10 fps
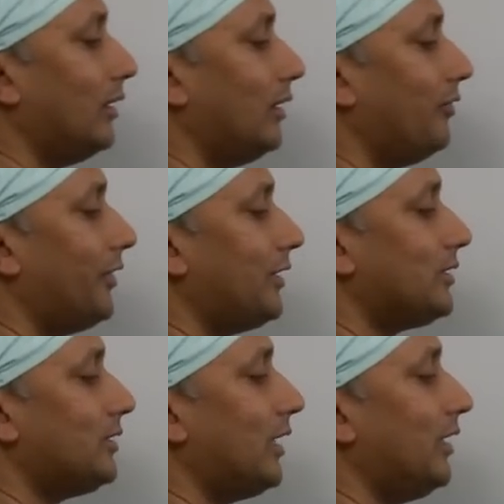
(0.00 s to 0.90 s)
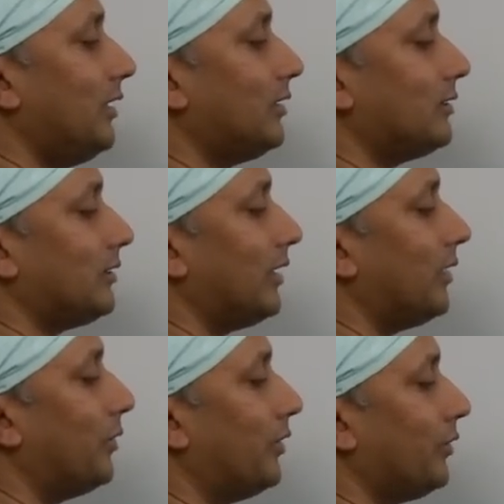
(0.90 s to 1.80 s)
If it is 10 years and
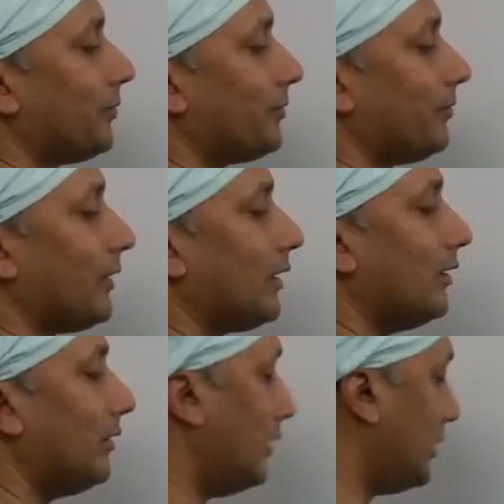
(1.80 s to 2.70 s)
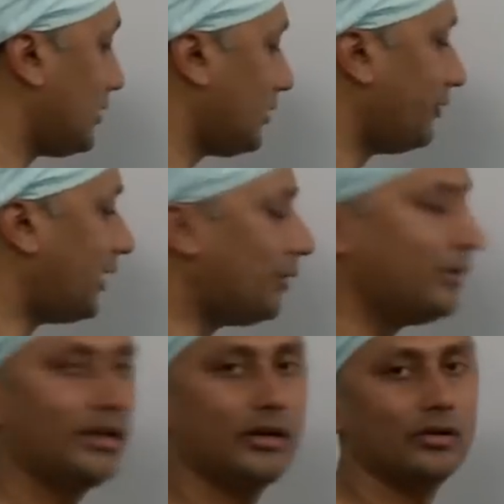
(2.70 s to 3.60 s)
above, the risk of
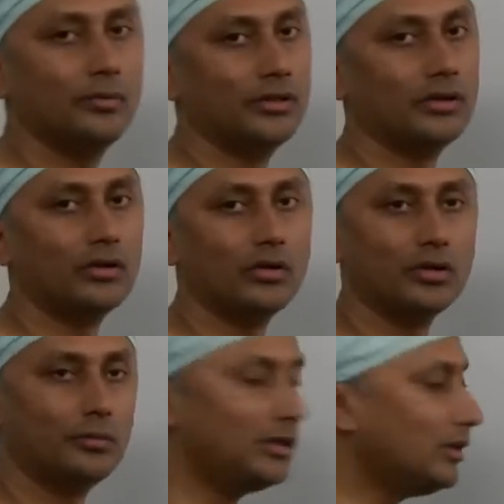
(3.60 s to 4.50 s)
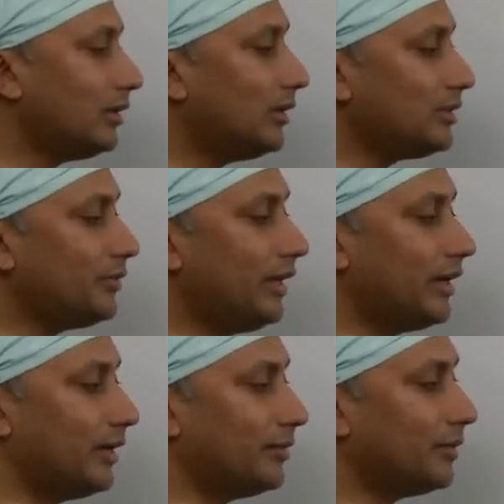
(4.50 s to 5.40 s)
diabetic retinopathy or glaucoma is very
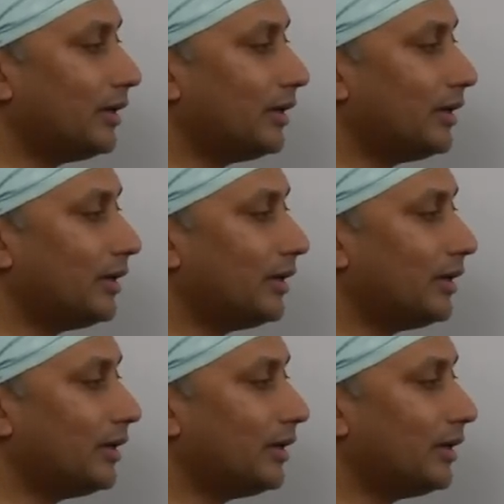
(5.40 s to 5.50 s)
high.